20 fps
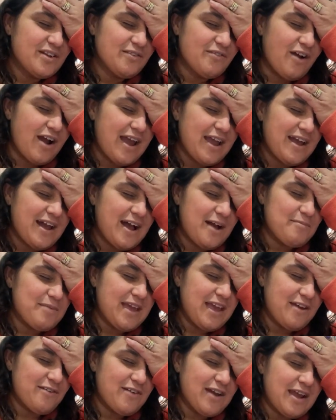Right, I'm
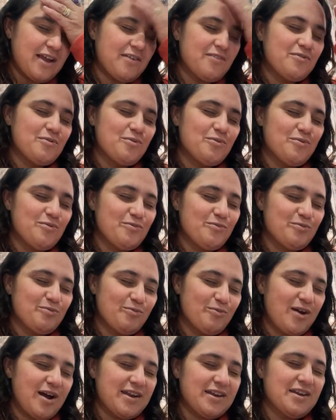hearing
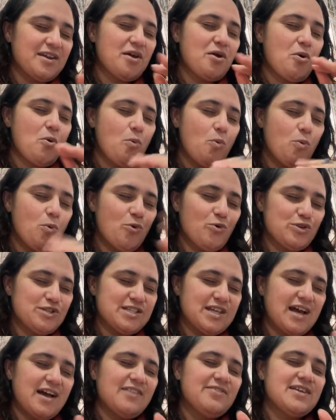1,
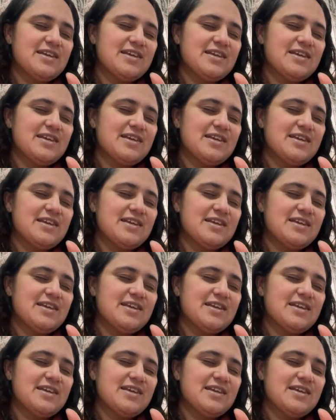water.